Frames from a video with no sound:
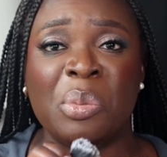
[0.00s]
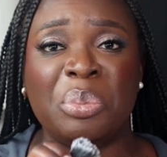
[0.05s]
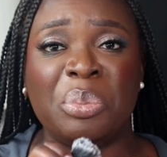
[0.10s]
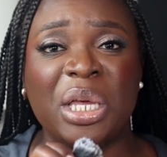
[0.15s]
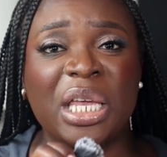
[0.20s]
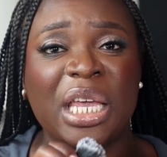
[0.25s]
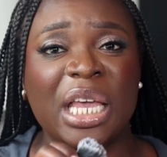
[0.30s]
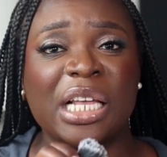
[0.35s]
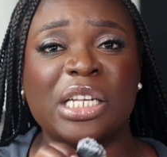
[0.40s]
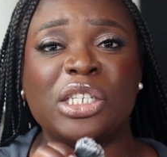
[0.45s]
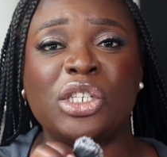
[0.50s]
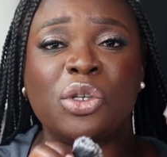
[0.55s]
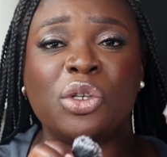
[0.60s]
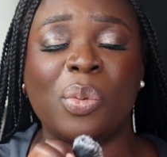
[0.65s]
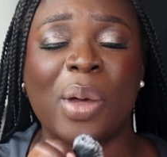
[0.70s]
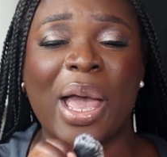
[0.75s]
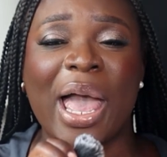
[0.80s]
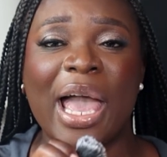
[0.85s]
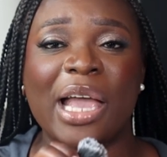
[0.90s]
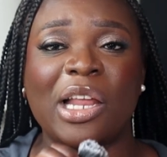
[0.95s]
begin
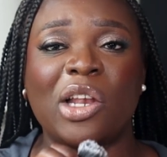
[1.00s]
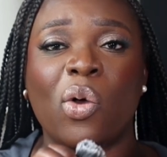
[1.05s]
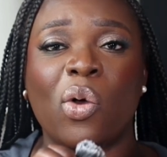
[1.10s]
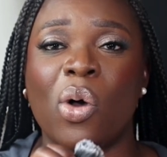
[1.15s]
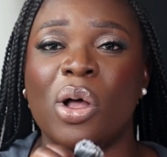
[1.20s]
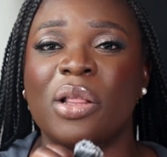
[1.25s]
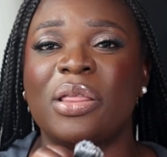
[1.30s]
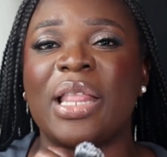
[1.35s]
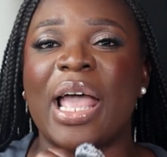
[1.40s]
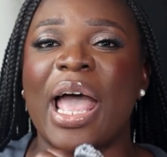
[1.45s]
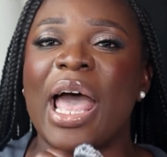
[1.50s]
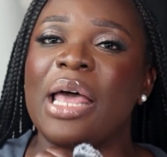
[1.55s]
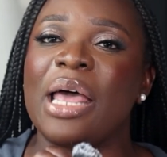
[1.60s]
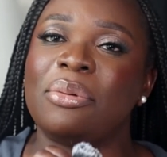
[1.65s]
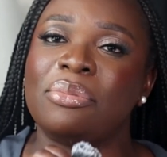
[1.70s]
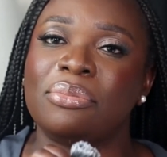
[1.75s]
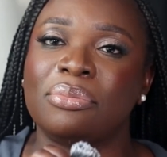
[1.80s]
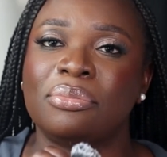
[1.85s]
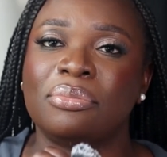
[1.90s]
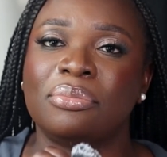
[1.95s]
to act on that.